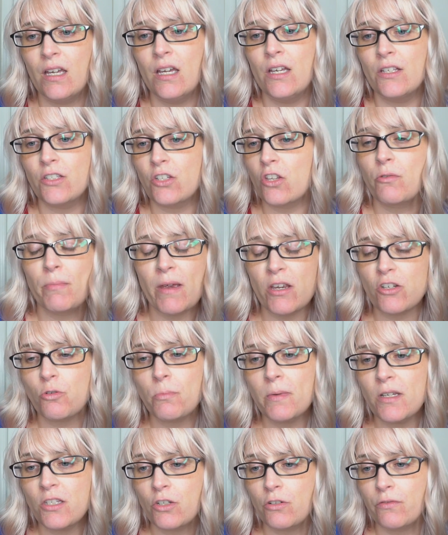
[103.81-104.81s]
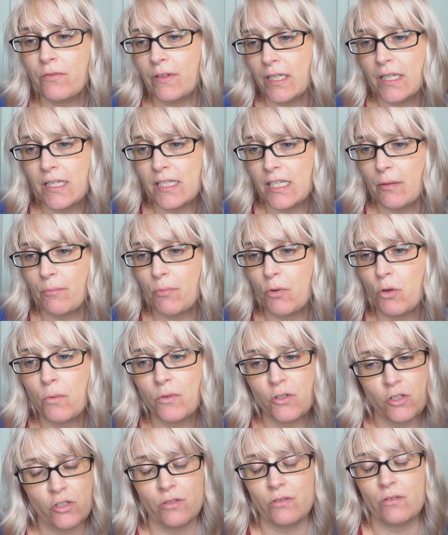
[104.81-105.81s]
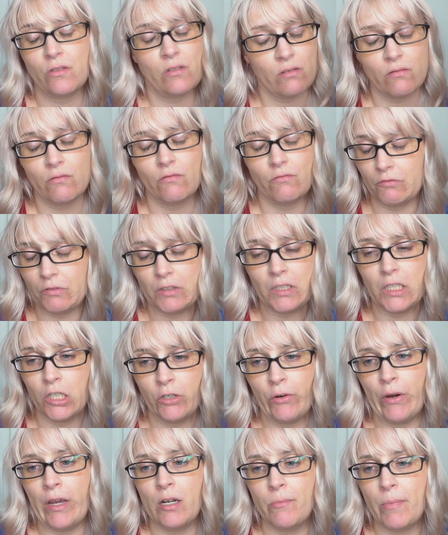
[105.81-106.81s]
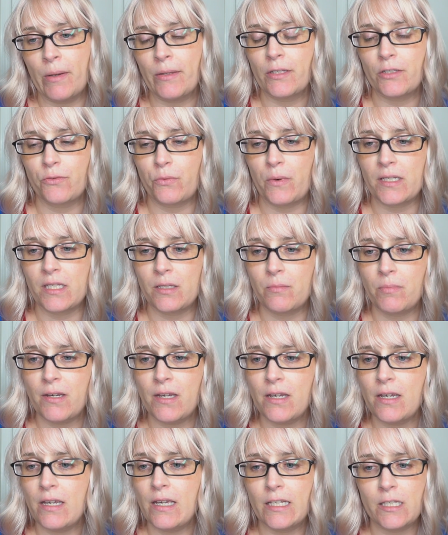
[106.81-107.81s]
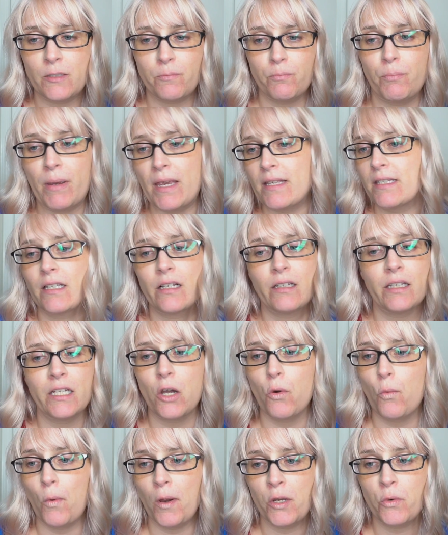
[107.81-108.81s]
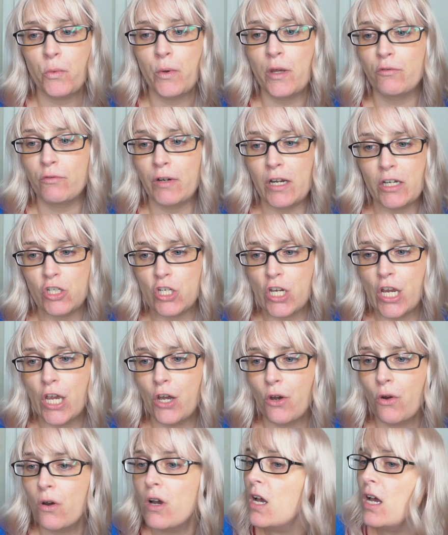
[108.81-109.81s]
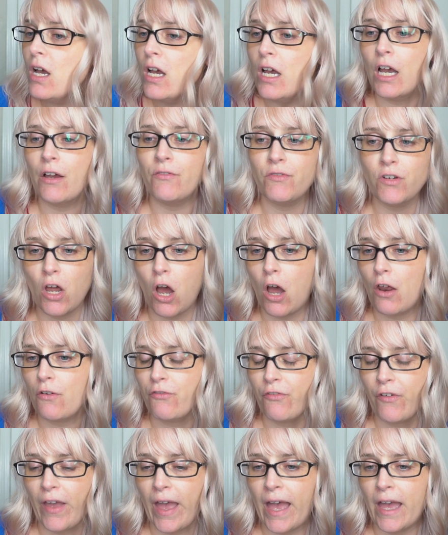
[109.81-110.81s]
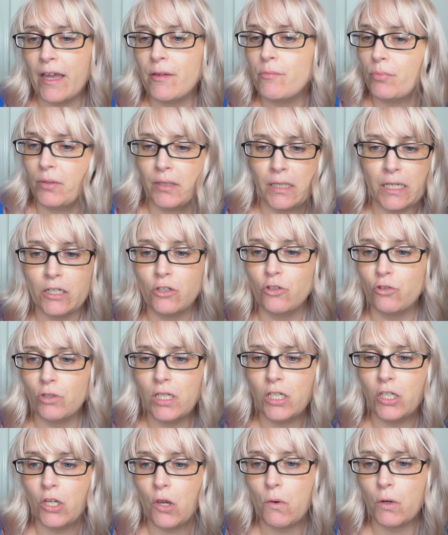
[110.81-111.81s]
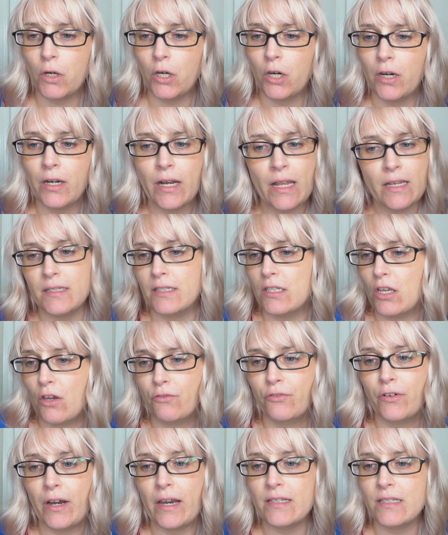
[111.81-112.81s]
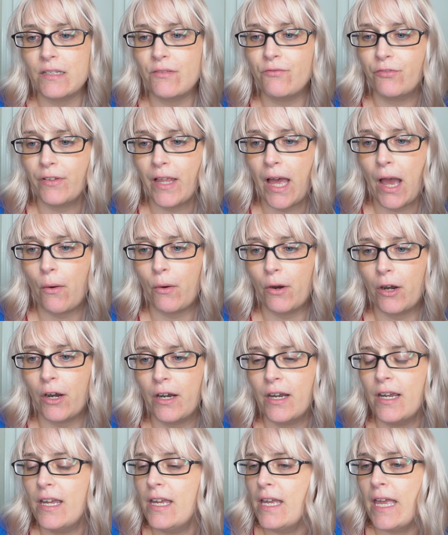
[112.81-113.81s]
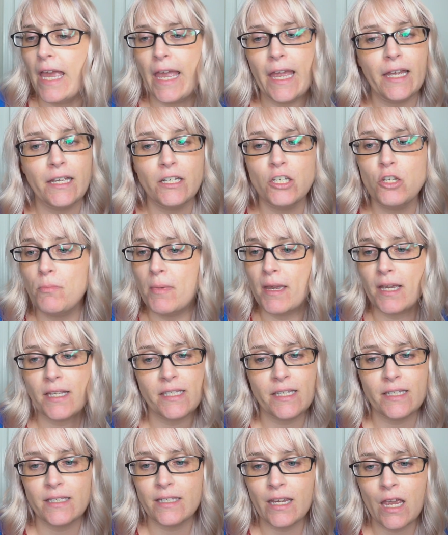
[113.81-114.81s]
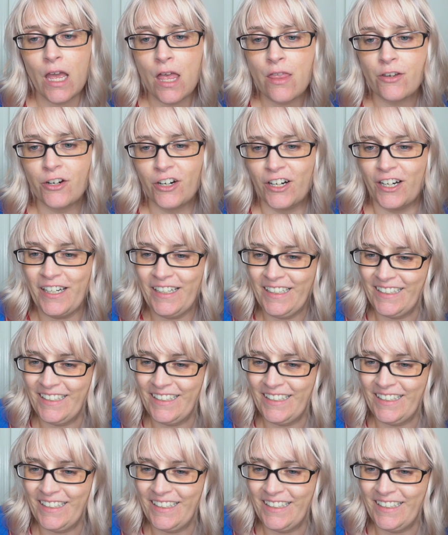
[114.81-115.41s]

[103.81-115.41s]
So the measurements are really simple, which is really great about this recipe. It's basically a 1-to-1 ratio of non-fat, plain Greek yogurt and self-rising flour, and you mix it together.